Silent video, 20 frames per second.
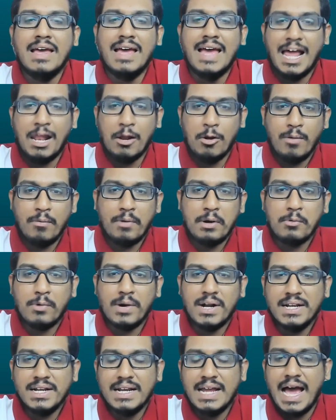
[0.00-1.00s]
Hello
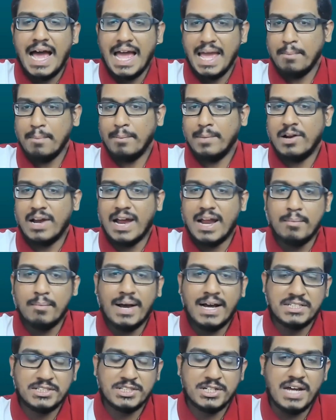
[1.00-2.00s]
everyone, I am
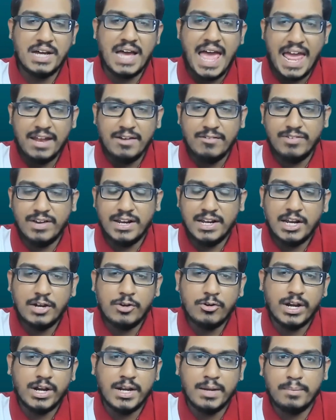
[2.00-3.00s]
Grandmaster and FIDE
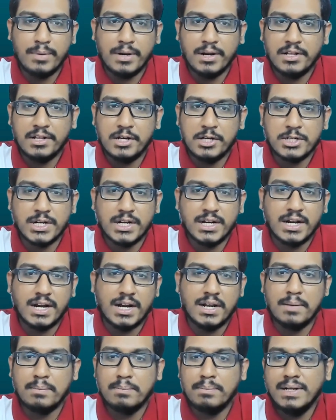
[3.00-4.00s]
trainer Priyadharshan
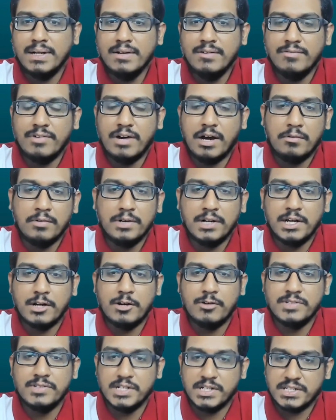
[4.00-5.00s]
Kannappan, founder
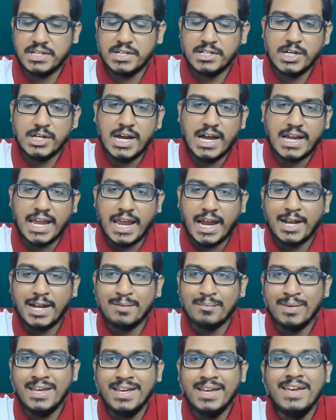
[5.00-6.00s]
of Chess Gaja
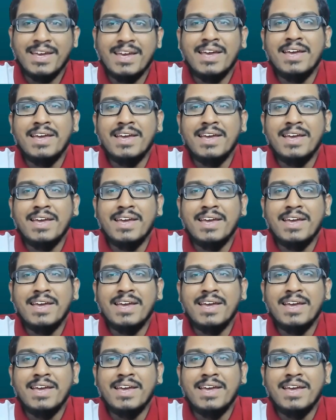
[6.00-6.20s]
Academy.